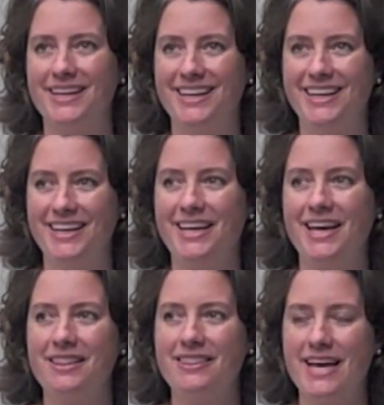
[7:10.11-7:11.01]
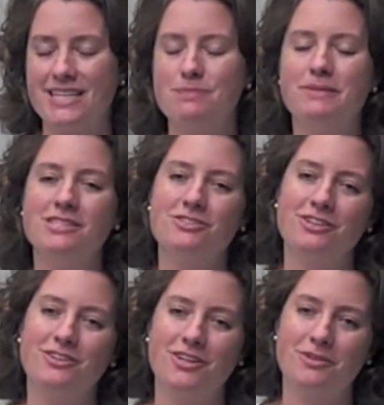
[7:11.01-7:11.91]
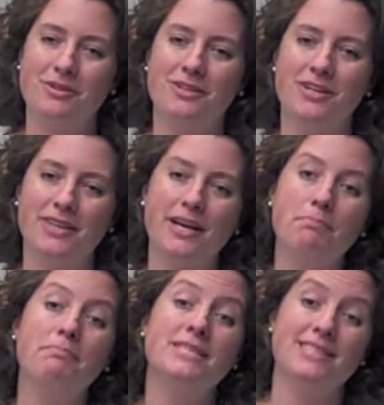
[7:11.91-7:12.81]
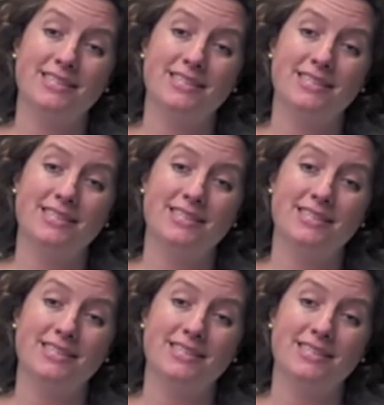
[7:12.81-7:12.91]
that's been a struggle all the way along that I'm missing something.